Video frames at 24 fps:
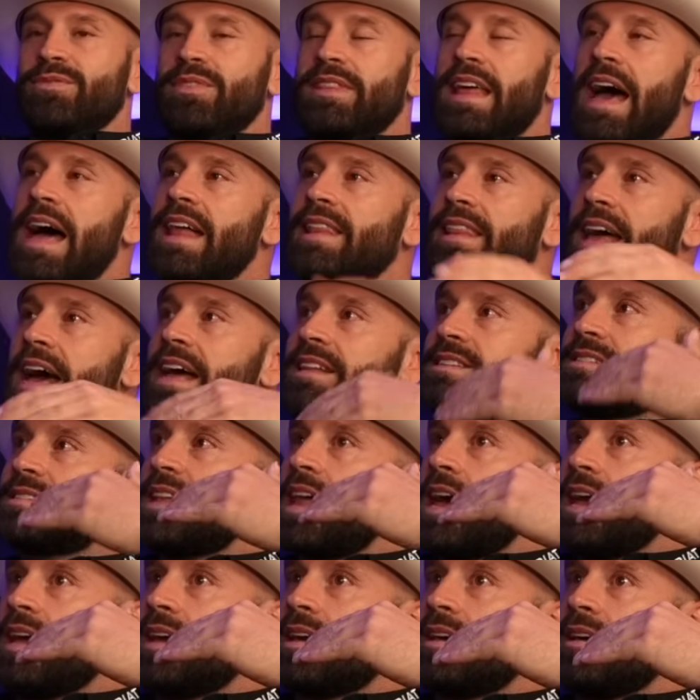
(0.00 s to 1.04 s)
that's
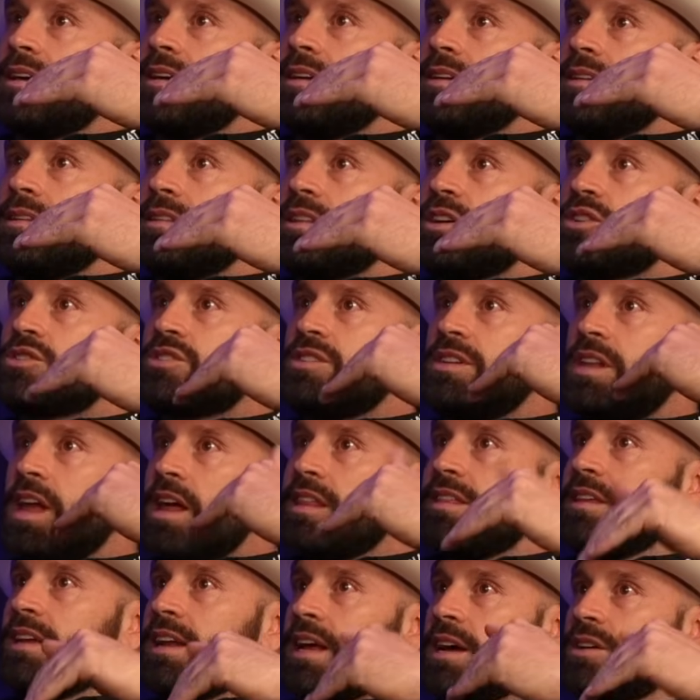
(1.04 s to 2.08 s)
like, there's
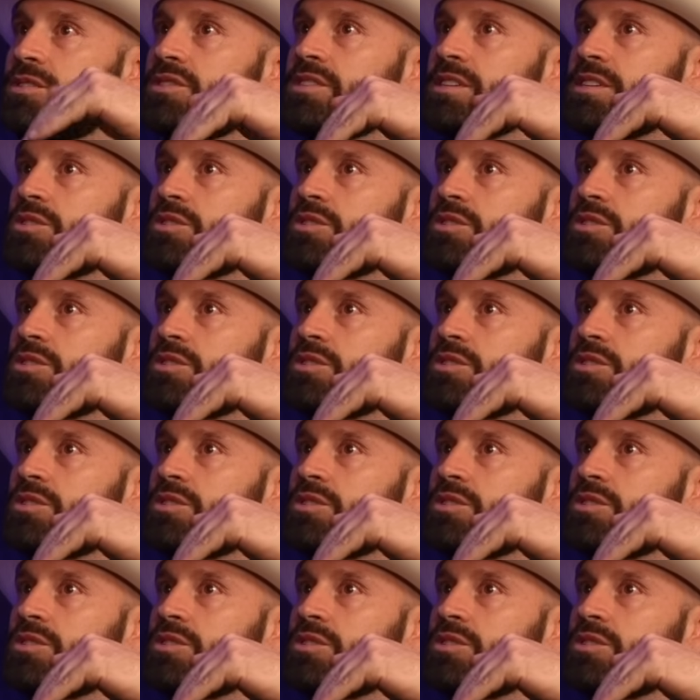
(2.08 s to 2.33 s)
nothing else